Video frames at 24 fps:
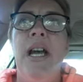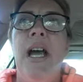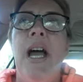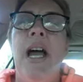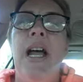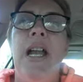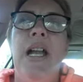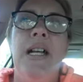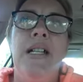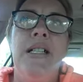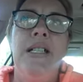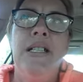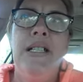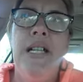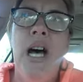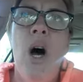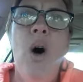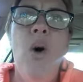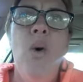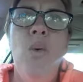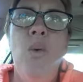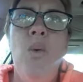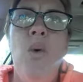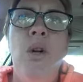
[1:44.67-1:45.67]
And I
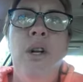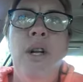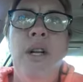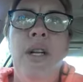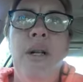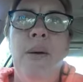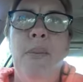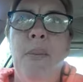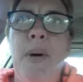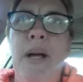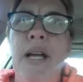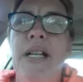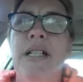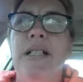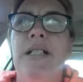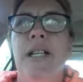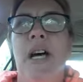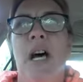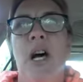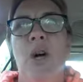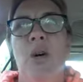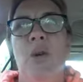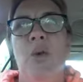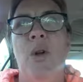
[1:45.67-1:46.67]
don't want to depend
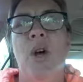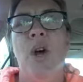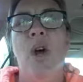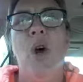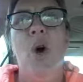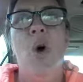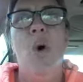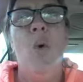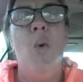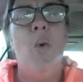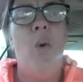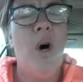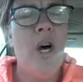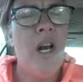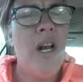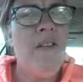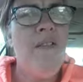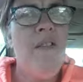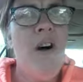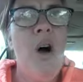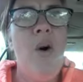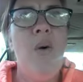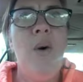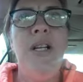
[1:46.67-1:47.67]
on what
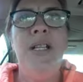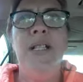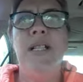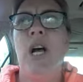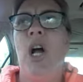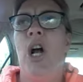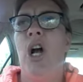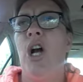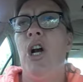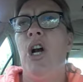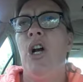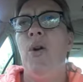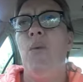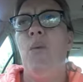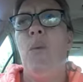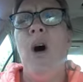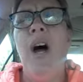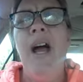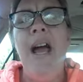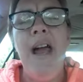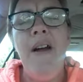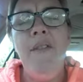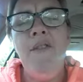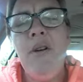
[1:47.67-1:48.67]
I've always heard,
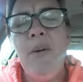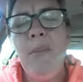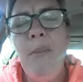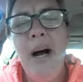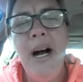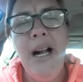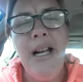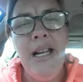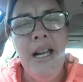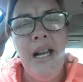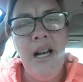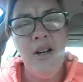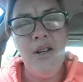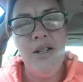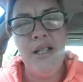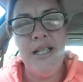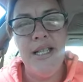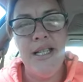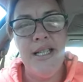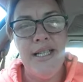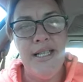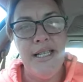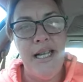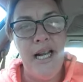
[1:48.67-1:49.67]
what everybody else
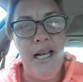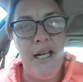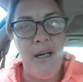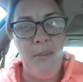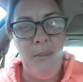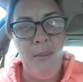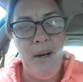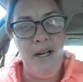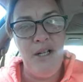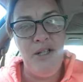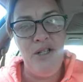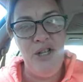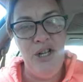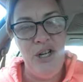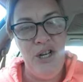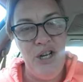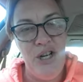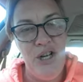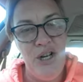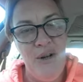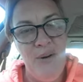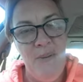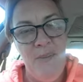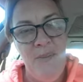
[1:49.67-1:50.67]
has said about
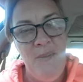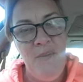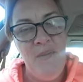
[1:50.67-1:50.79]
you.